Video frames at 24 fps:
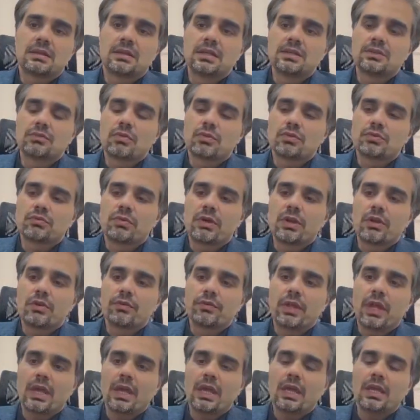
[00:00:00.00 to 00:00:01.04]
this was one of
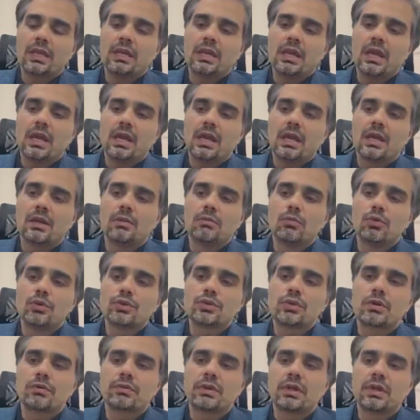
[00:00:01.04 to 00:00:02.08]
the area, and
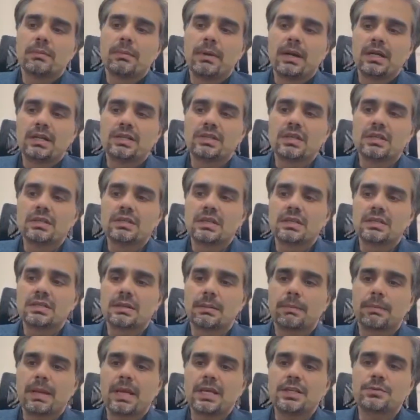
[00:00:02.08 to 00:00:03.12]
most of the medicines and
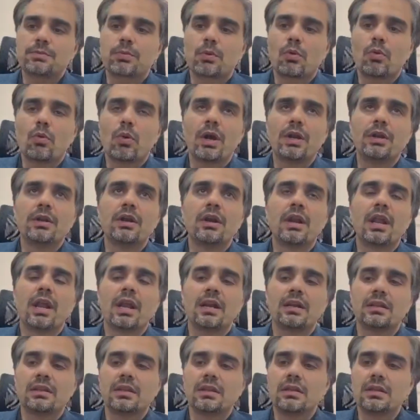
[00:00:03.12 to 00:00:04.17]
supplies provided
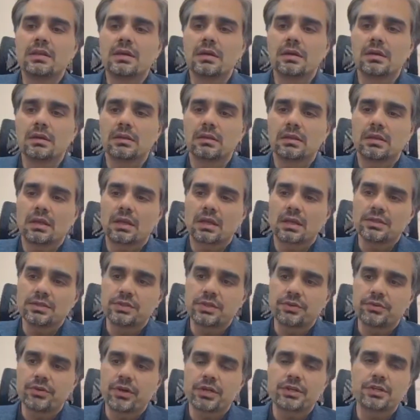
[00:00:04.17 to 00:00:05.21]
had the
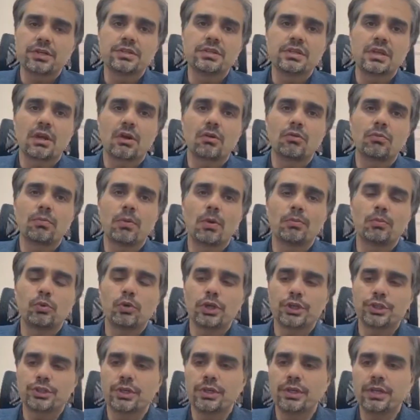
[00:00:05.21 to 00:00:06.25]
considerations around
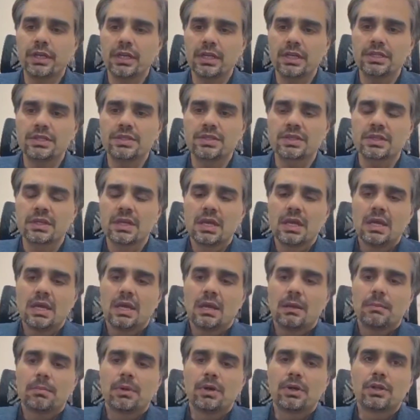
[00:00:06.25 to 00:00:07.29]
population needs,
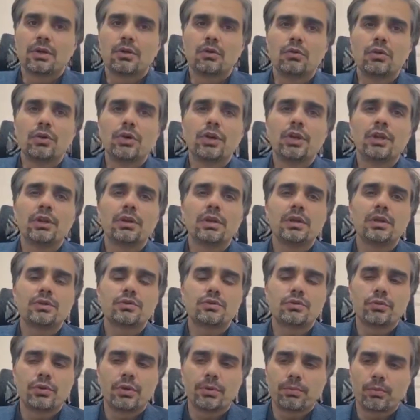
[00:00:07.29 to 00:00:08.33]
particularly
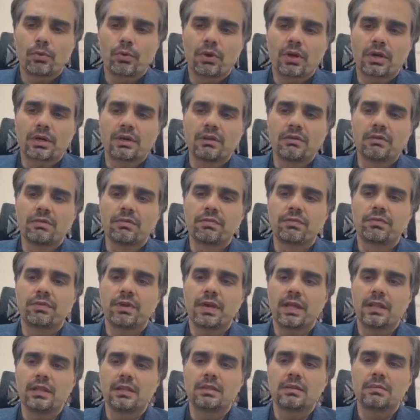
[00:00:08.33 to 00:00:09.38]
to reproductive
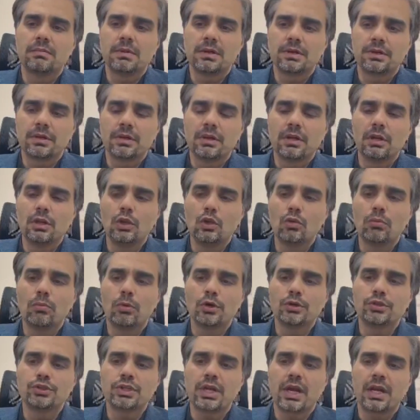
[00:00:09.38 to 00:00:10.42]
health, maternal
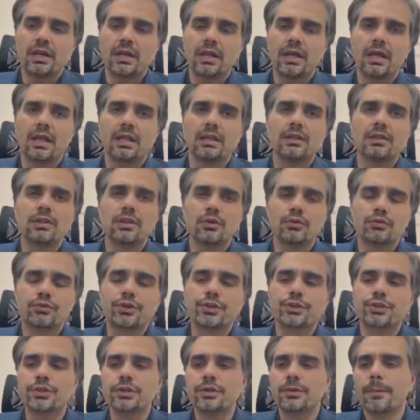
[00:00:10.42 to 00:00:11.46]
newborn child health,
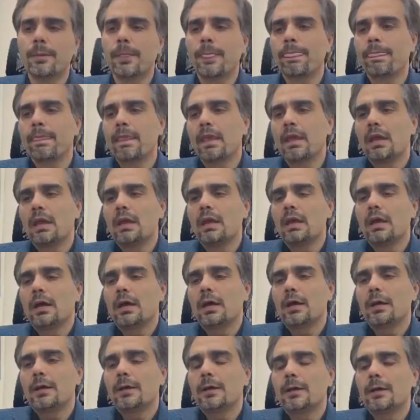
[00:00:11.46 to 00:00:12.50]
nutrition,
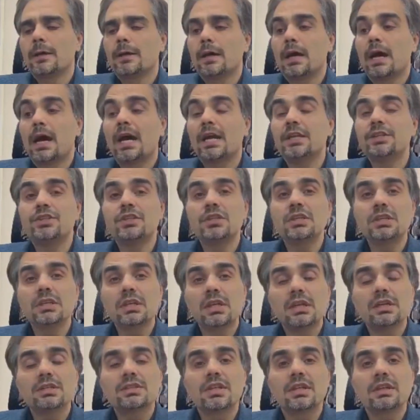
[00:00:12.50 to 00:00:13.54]
hygiene
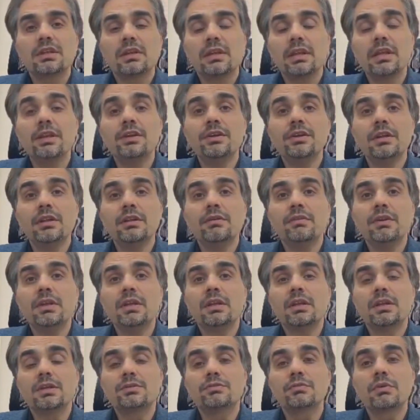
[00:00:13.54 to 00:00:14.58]
kits and clean delivery
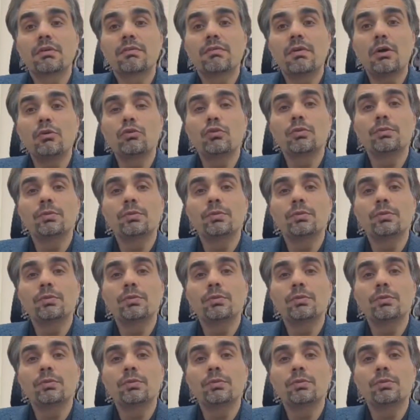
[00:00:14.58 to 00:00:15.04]
kits were found to